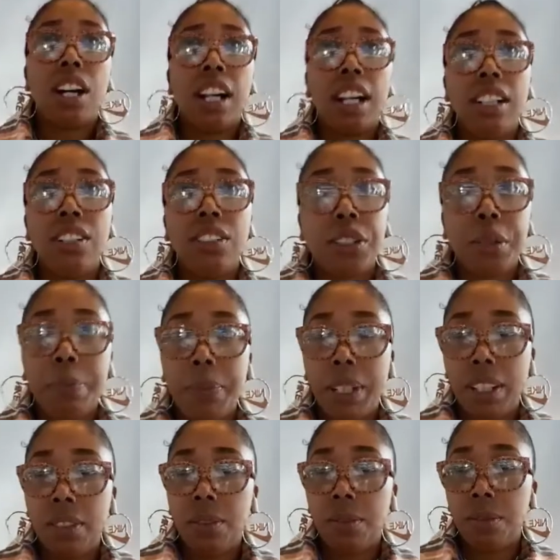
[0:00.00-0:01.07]
grew up
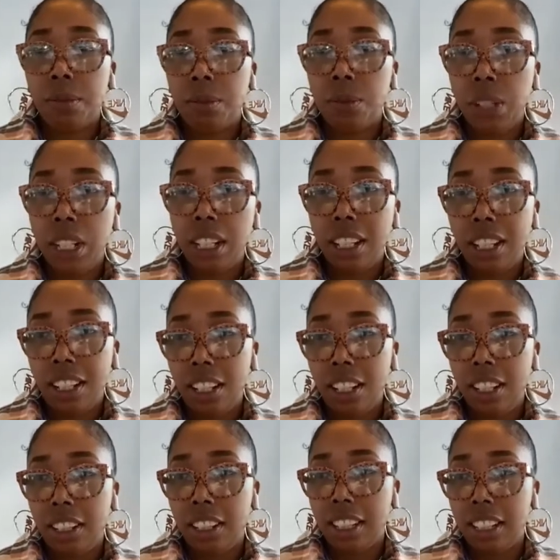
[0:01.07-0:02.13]

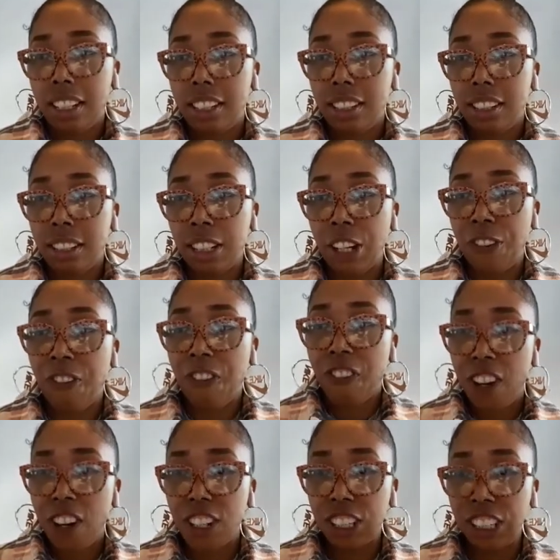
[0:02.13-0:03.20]
with the
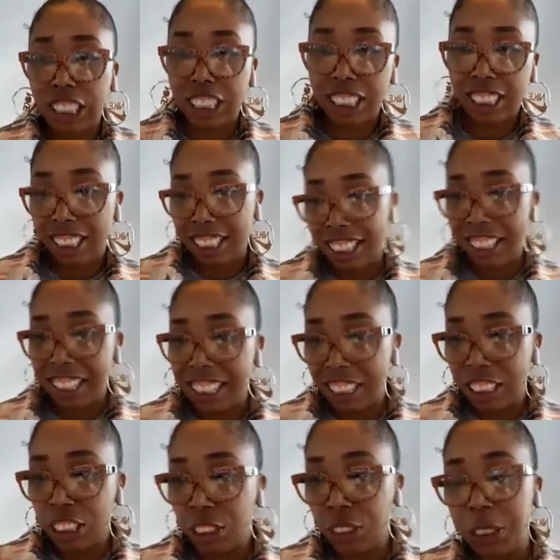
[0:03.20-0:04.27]
first
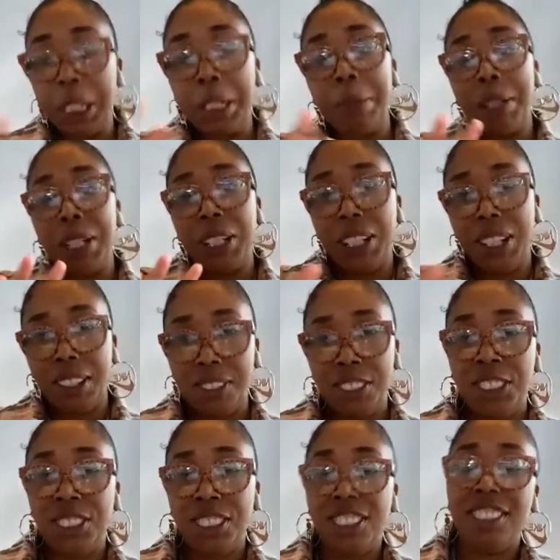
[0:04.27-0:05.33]
stream of
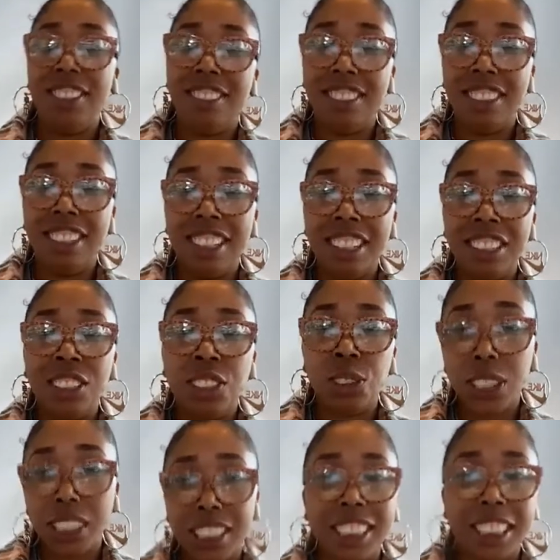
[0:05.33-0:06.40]

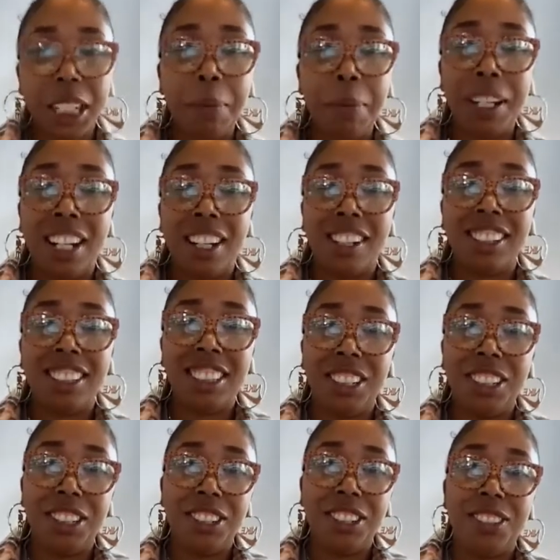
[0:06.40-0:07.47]
Jordans coming out.
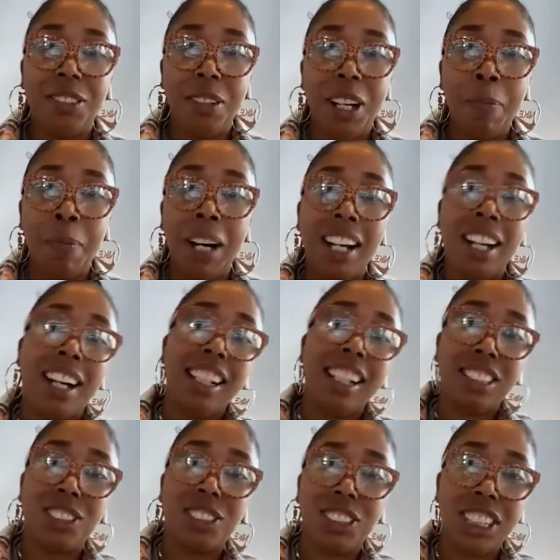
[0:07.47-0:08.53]
So my high
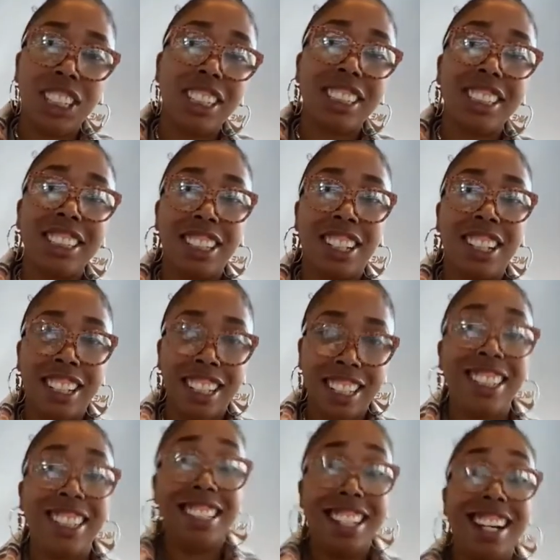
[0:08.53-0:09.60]
school years are
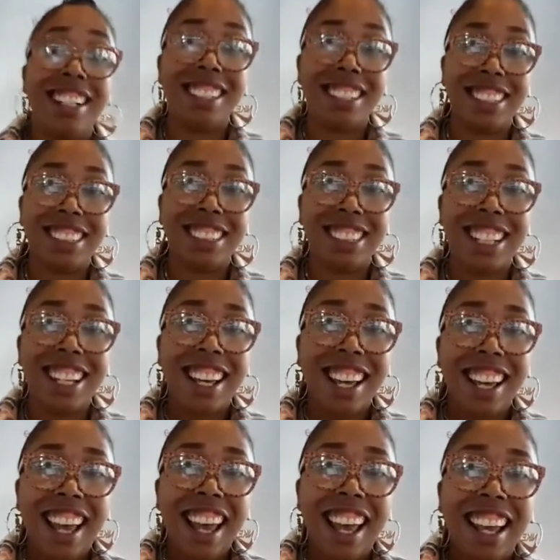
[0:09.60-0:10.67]
in the 90s.
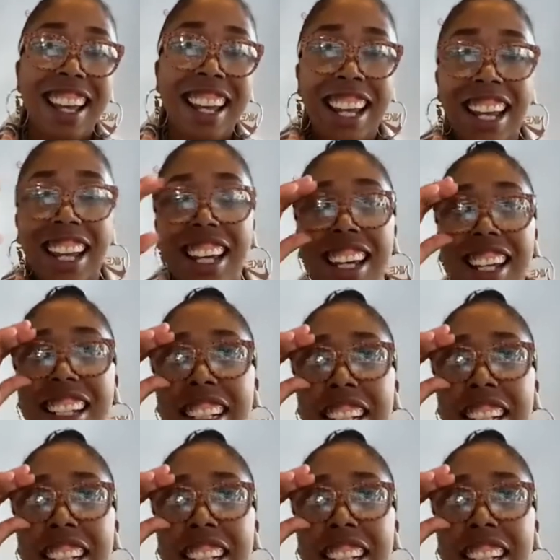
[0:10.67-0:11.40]
And